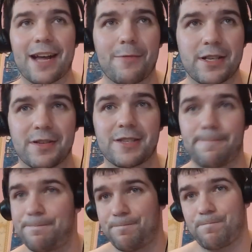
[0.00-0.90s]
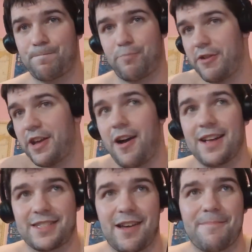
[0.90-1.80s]
kick, which was pretty
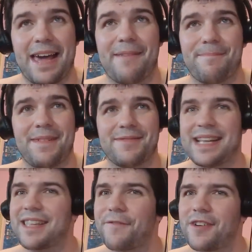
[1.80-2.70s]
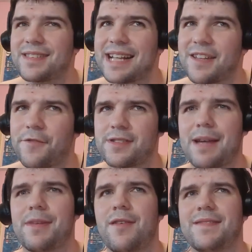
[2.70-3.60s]
awesome. That was that the first. That's the
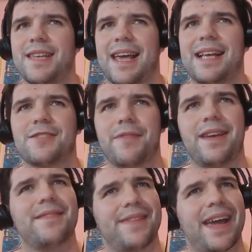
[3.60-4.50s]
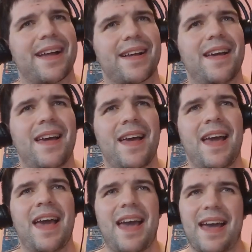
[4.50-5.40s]
first time in UFC history. Dang!
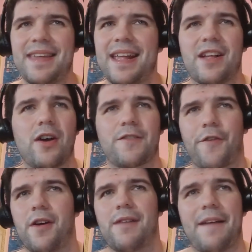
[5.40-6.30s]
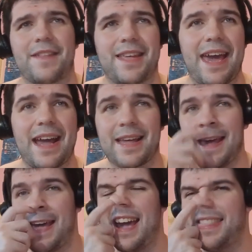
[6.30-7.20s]
And then he goes for a left
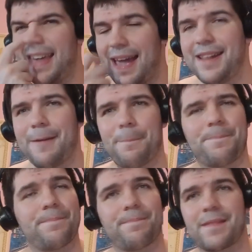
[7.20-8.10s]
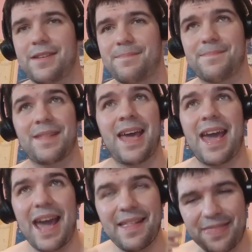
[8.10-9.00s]
kick, and then
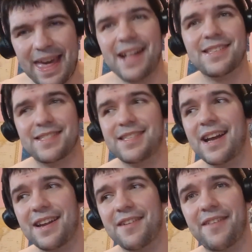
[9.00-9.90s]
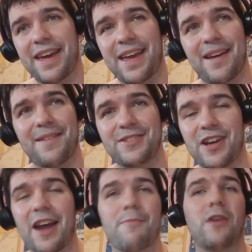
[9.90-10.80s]
and then suddenly,
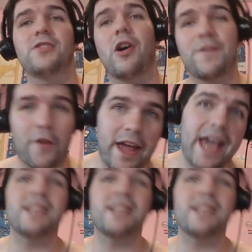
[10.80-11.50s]
Johnny Rhodes goes for